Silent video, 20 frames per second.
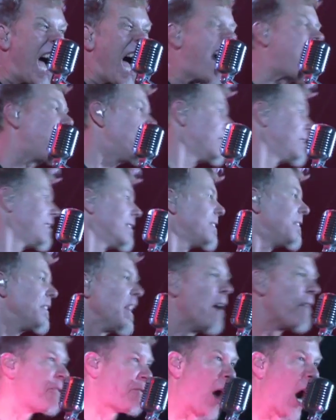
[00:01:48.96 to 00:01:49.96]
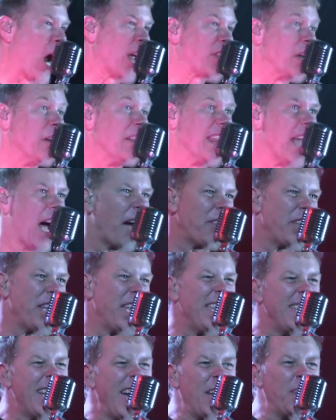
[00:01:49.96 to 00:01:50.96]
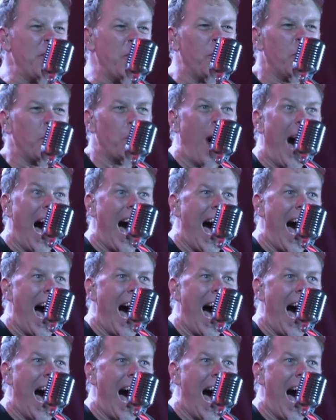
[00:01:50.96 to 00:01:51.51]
That's a part of me forever.